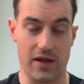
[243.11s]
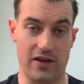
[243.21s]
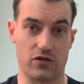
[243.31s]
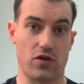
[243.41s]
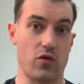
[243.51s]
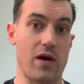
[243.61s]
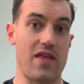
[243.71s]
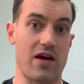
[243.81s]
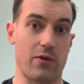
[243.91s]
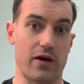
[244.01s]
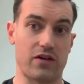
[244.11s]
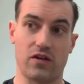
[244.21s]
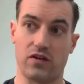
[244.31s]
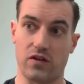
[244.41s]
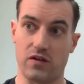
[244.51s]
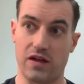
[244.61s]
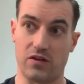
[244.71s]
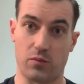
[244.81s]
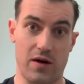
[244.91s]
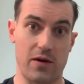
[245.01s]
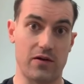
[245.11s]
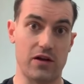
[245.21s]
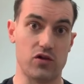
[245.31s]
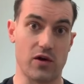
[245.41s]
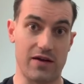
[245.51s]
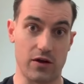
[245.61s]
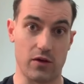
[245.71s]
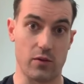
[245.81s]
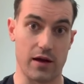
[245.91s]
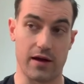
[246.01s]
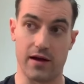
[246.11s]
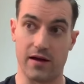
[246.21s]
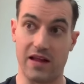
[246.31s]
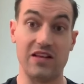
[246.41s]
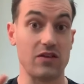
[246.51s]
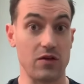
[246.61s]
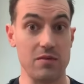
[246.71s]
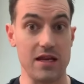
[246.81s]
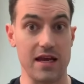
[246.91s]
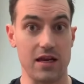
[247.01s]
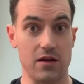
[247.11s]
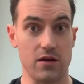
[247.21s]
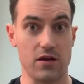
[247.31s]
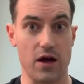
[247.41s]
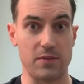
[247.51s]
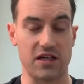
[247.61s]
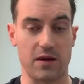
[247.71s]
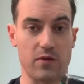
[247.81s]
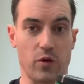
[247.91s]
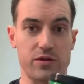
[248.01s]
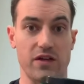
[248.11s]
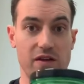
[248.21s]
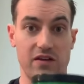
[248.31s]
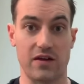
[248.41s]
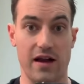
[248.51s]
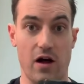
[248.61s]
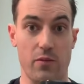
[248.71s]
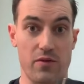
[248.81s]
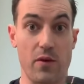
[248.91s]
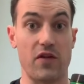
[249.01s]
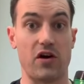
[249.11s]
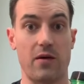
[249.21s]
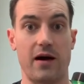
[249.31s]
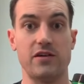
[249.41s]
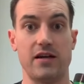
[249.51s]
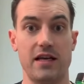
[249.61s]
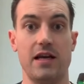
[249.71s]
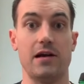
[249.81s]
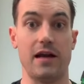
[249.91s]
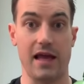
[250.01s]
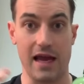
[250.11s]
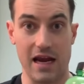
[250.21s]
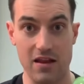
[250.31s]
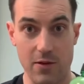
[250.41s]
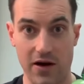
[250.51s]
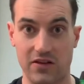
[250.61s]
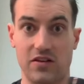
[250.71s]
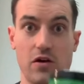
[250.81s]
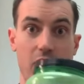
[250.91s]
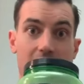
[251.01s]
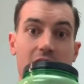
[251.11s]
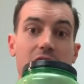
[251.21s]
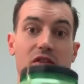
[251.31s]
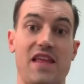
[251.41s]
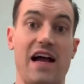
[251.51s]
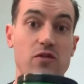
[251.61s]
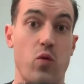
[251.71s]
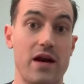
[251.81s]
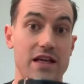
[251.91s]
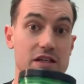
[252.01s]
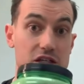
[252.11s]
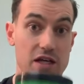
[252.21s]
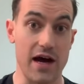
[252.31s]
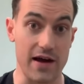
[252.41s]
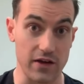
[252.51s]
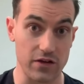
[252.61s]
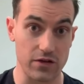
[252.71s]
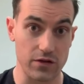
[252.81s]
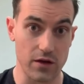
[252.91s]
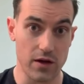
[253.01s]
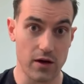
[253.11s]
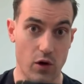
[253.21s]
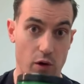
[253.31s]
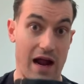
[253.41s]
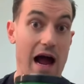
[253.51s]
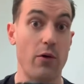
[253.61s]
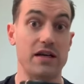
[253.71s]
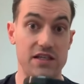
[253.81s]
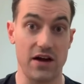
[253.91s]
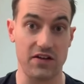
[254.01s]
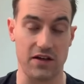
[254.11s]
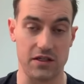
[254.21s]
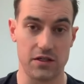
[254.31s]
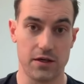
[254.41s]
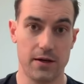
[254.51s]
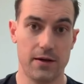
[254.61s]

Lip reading: The estrogen, the way that works is it's primarily driving insulin mediated, the uptick in absorption. So that's going to help with both the carbohydrate in here and the amino acids here. Okay, that's what it does, or how it does it.